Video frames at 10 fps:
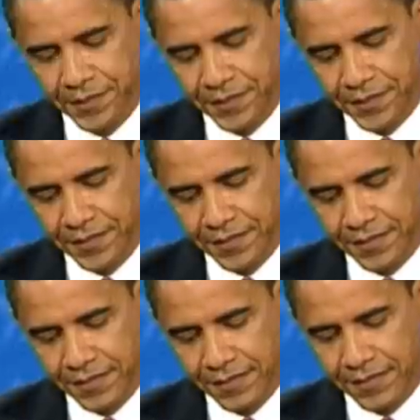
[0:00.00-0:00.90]

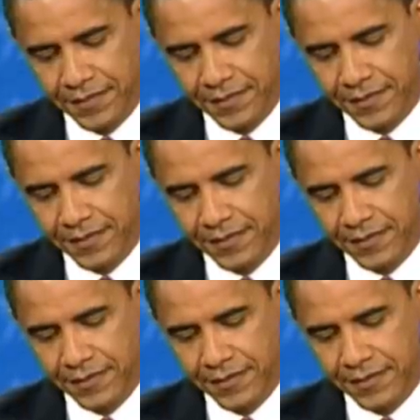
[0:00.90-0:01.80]

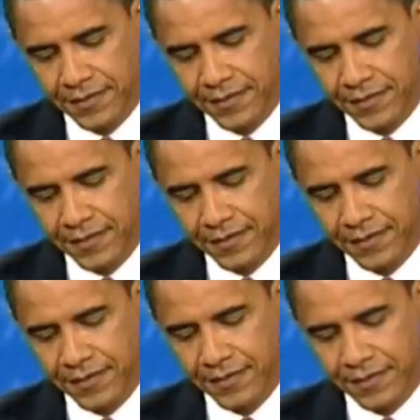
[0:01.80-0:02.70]

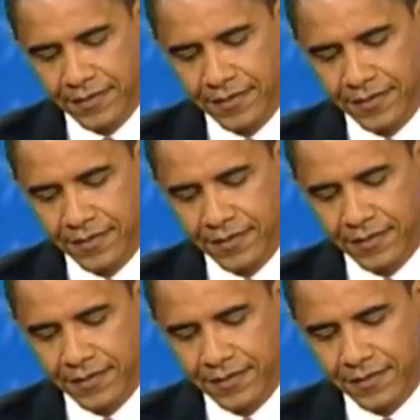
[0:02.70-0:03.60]

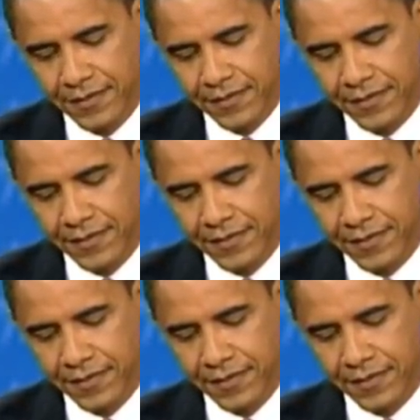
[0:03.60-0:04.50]

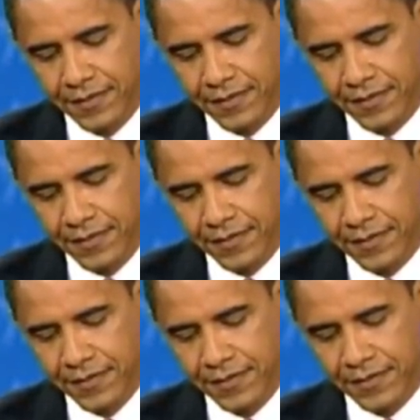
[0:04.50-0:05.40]

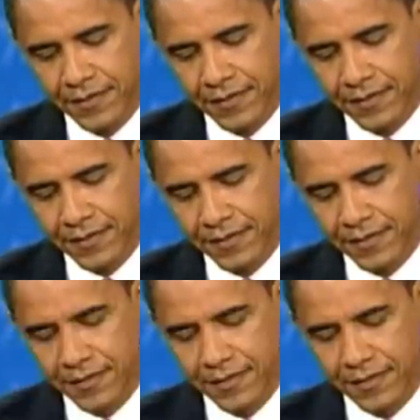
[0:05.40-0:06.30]

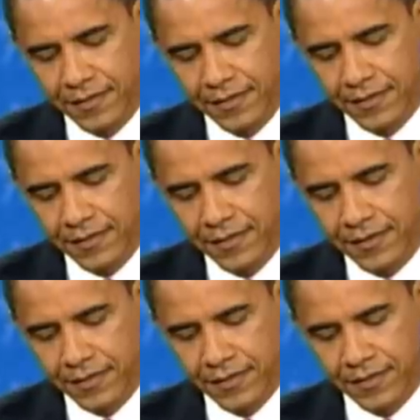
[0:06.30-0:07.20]

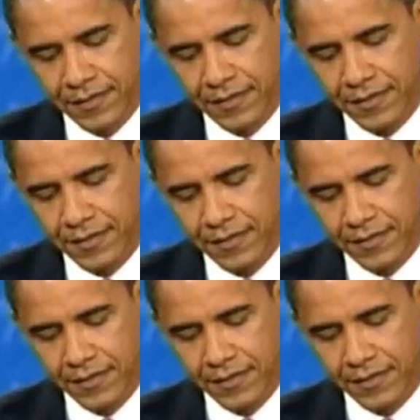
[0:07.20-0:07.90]
The person shown says nothing.